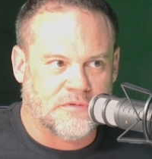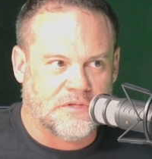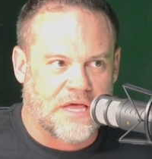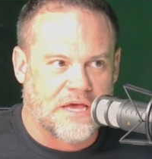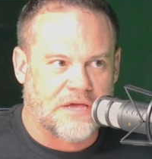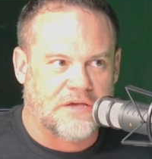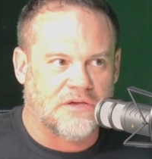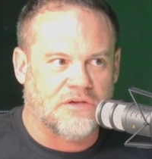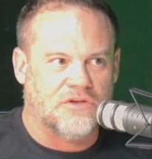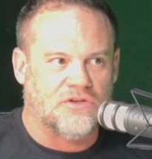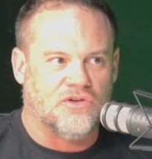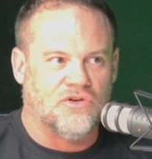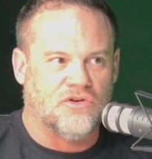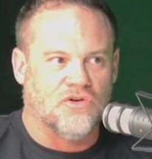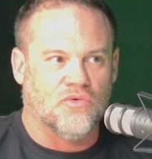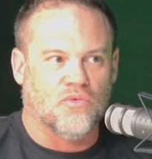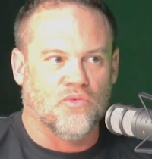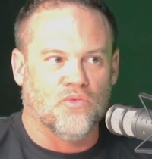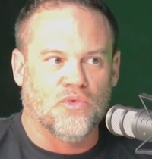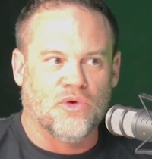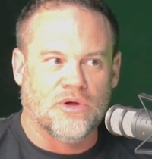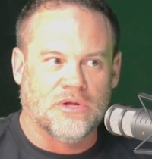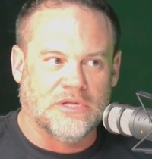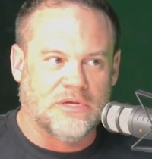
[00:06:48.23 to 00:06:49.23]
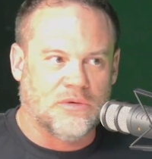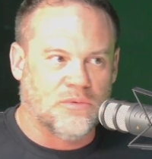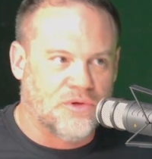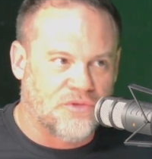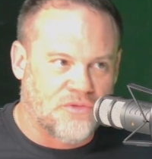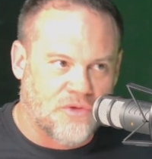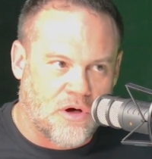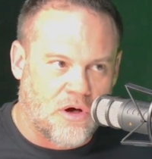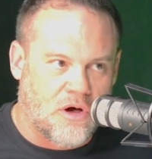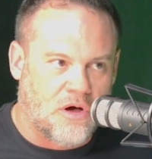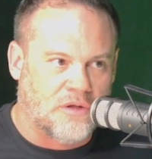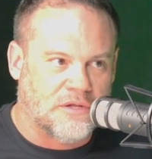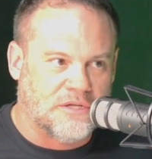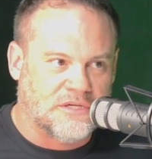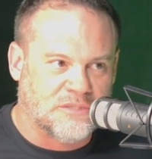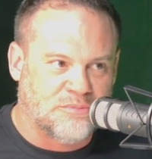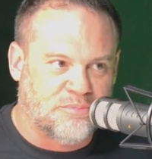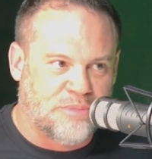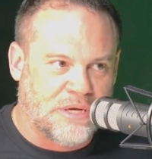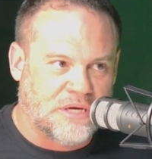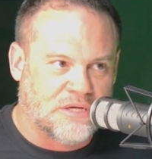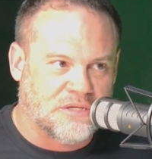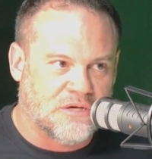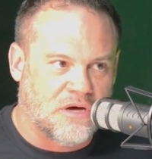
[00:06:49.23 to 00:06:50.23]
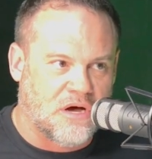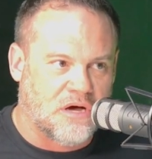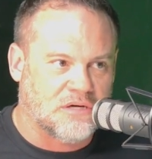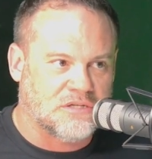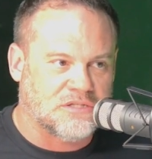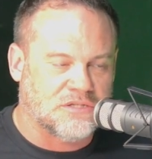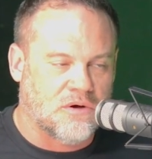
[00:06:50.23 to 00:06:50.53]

Like you're really with all these big dogs.